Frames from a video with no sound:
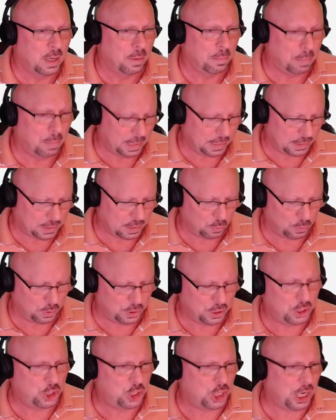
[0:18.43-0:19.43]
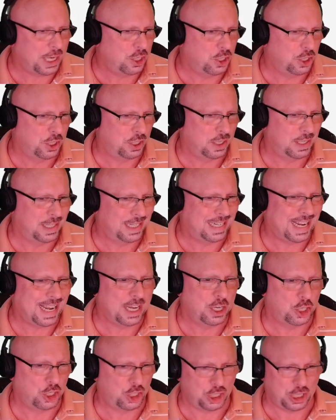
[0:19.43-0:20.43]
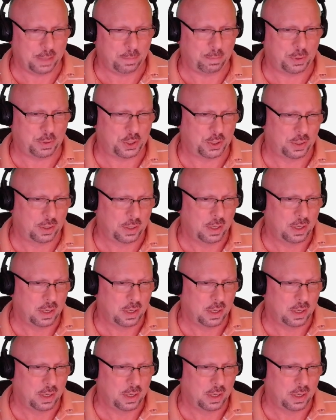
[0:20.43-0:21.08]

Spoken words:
But it's on changes to test ships